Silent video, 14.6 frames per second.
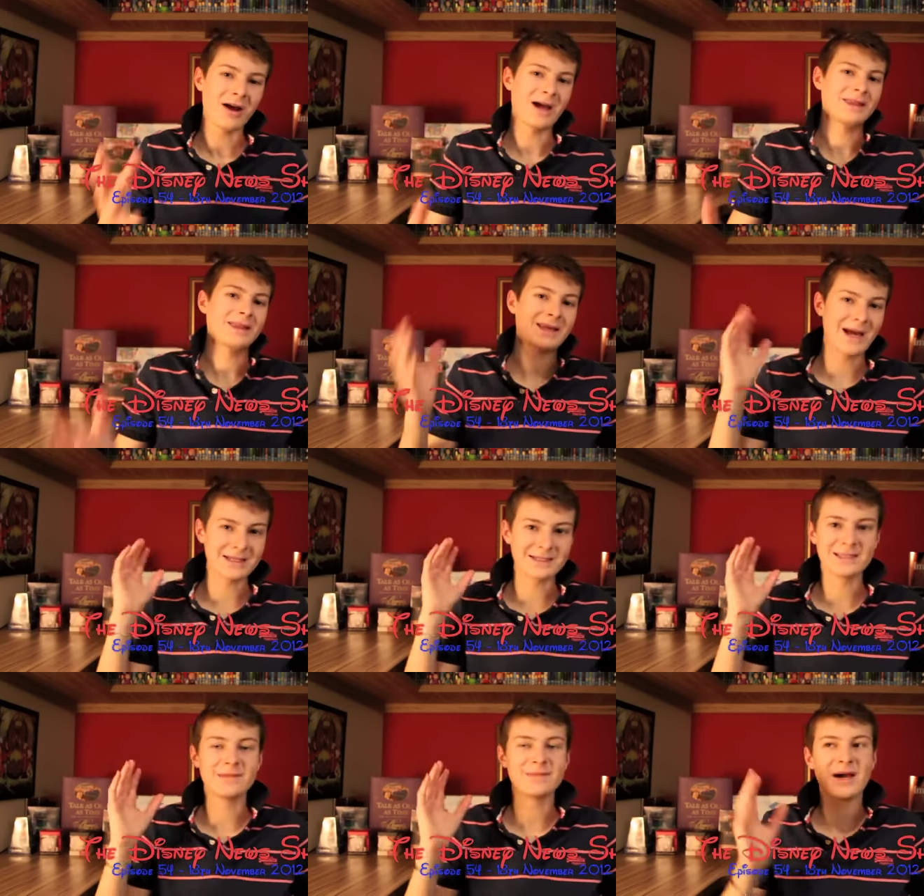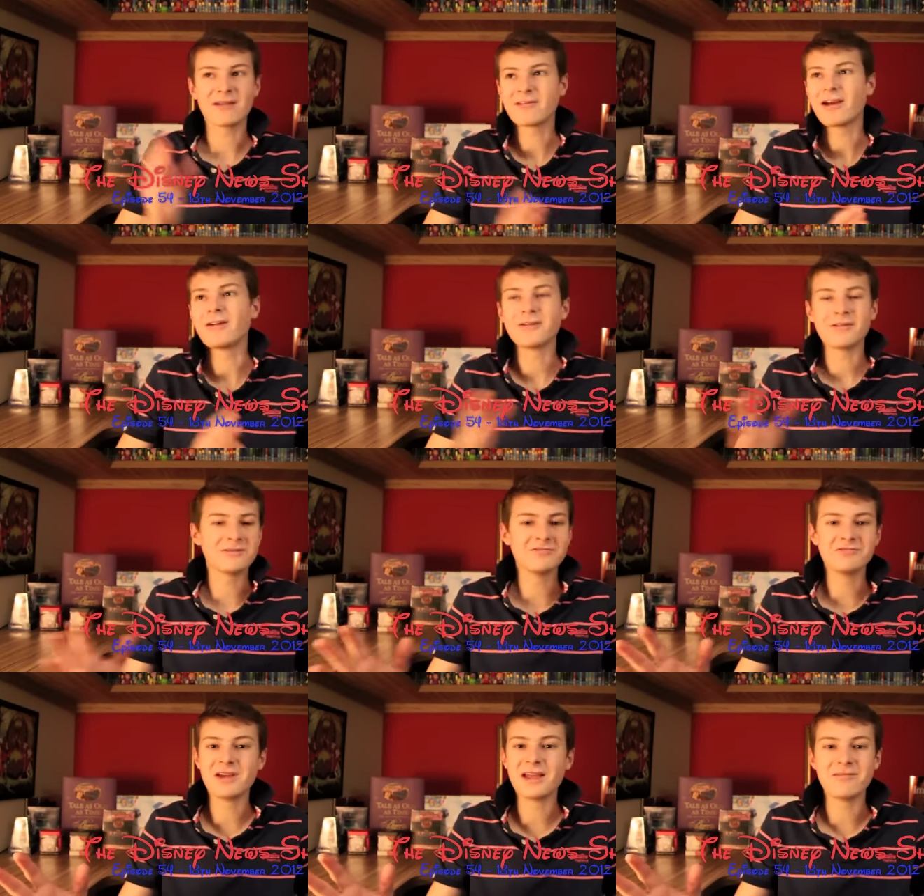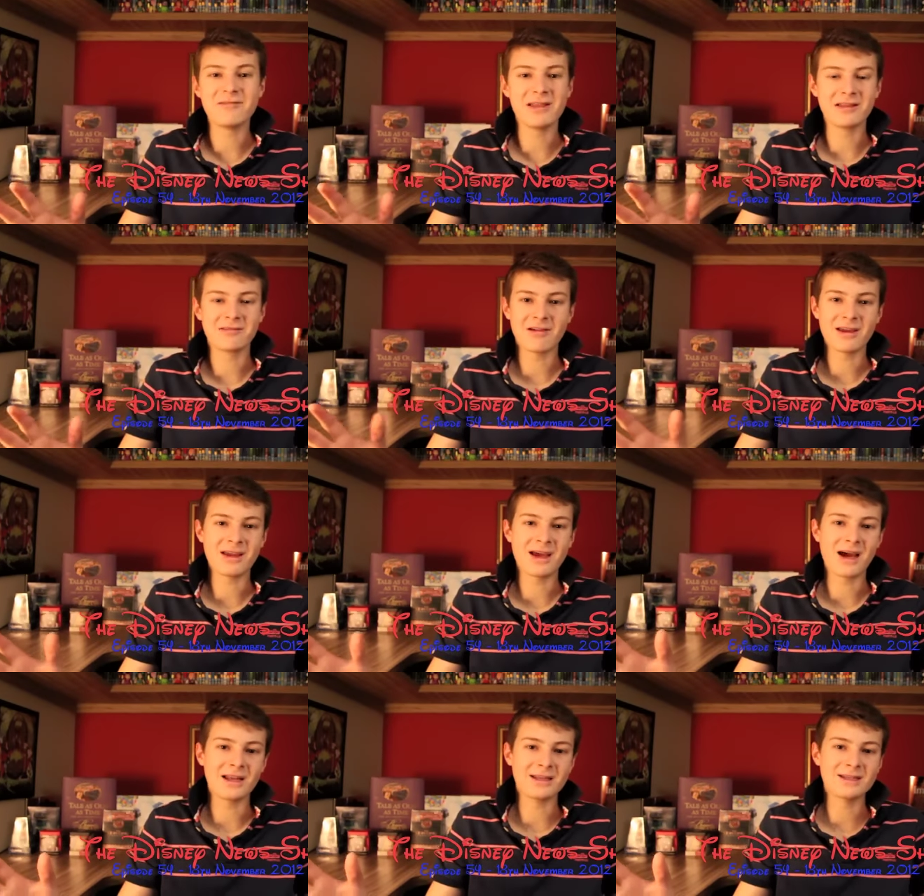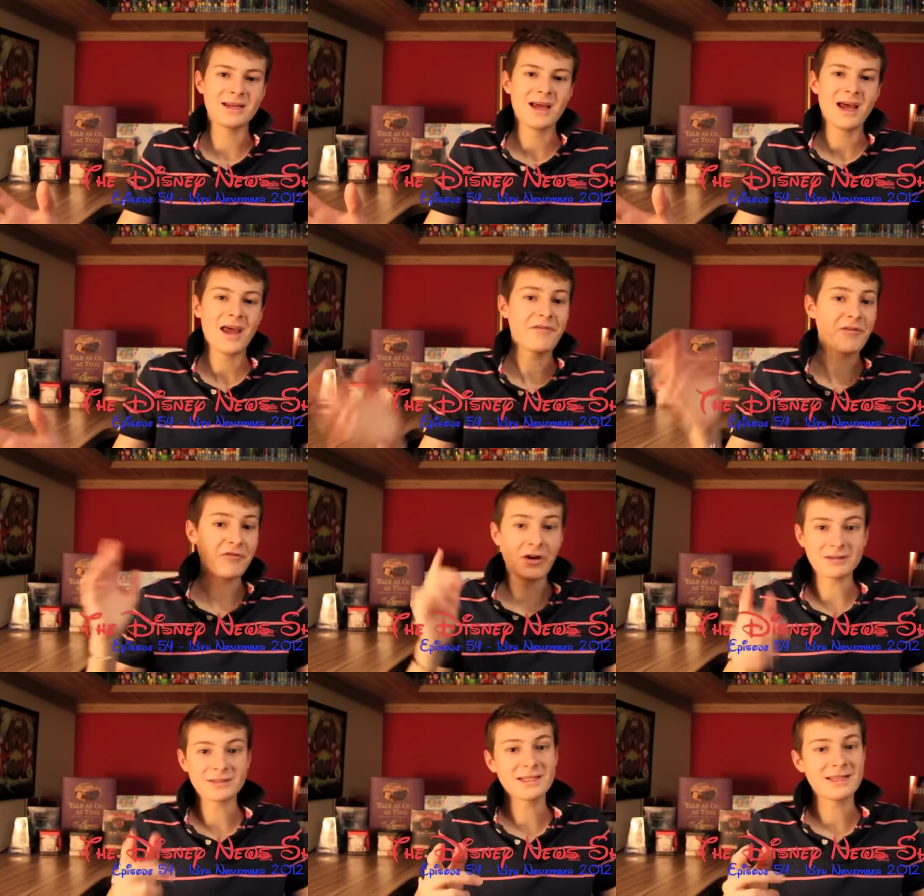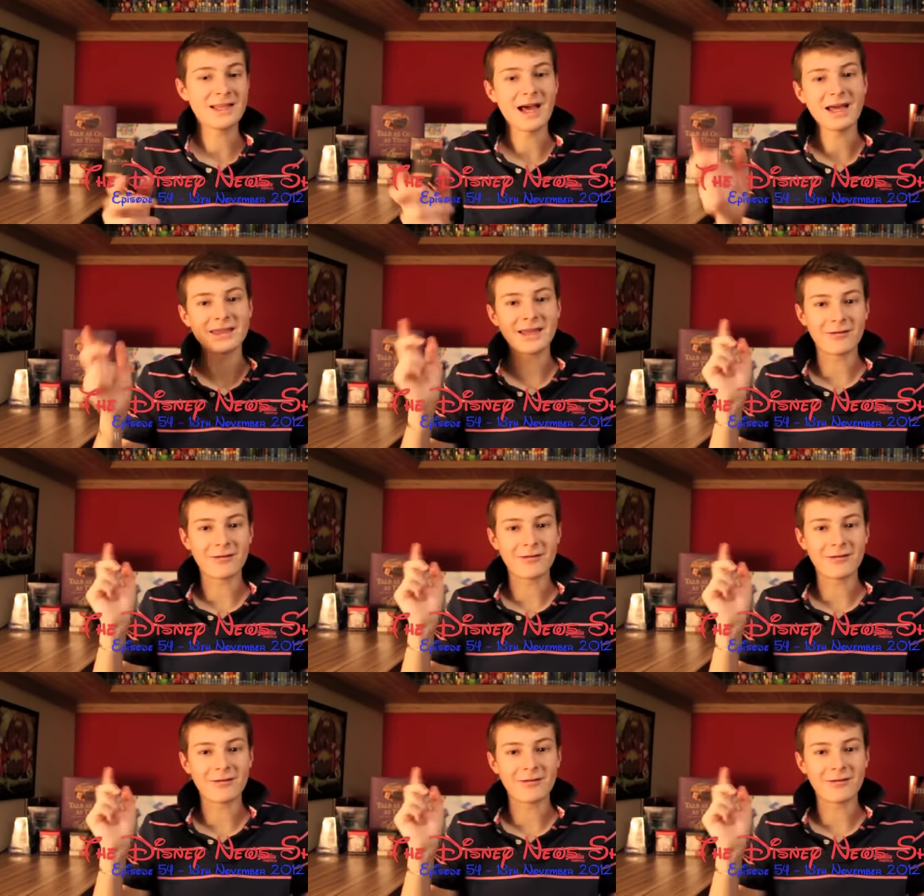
I had the castle in the background, it was really really great and if you've not seen that,